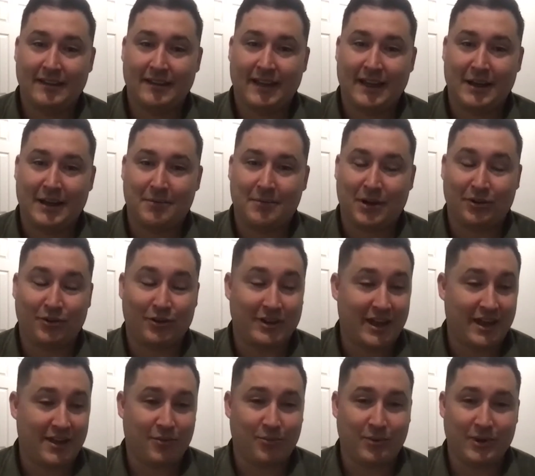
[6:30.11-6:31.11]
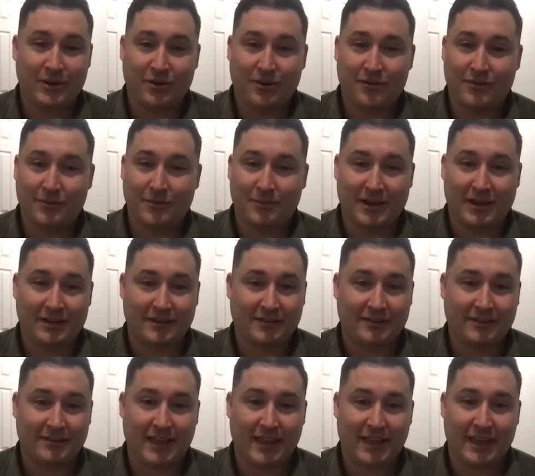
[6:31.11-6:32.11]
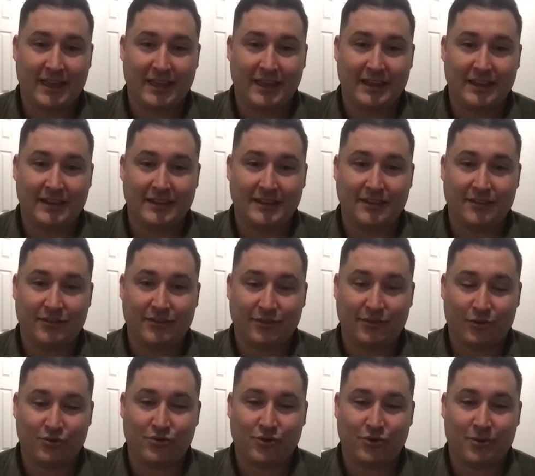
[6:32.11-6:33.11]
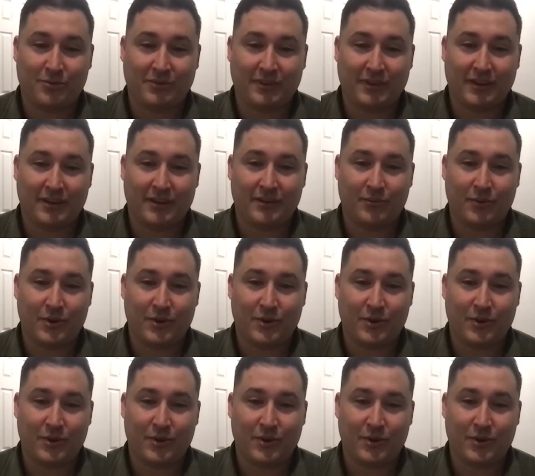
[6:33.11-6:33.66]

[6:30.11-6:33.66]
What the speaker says: I look out the window of the bus and this thought drops in: